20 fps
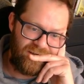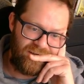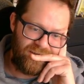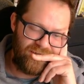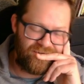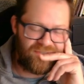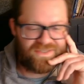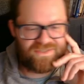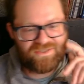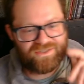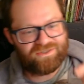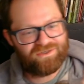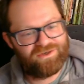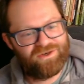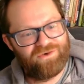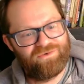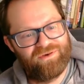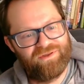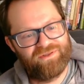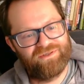So I still don't
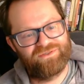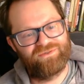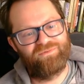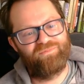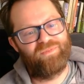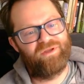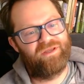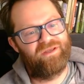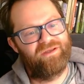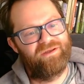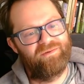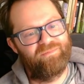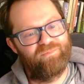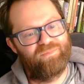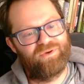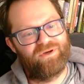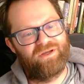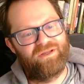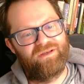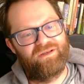know what this would be,
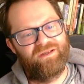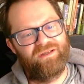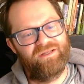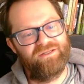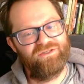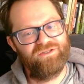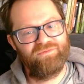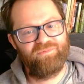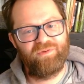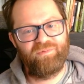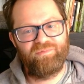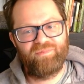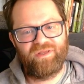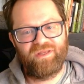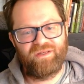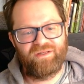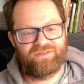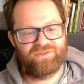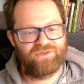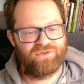but it should be
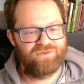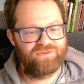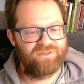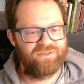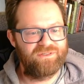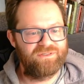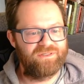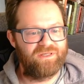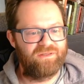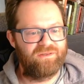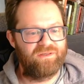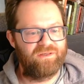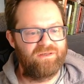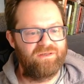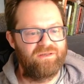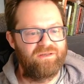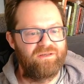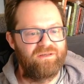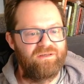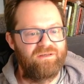getting us closer to something.
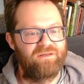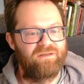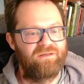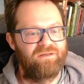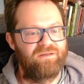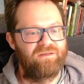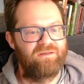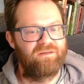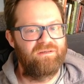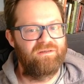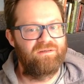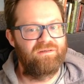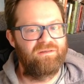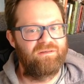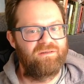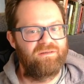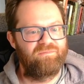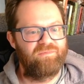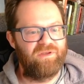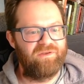
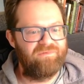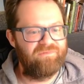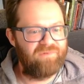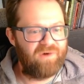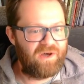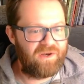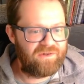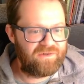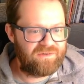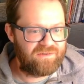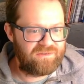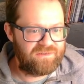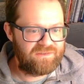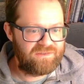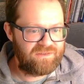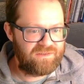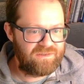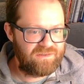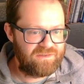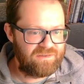Befuddled.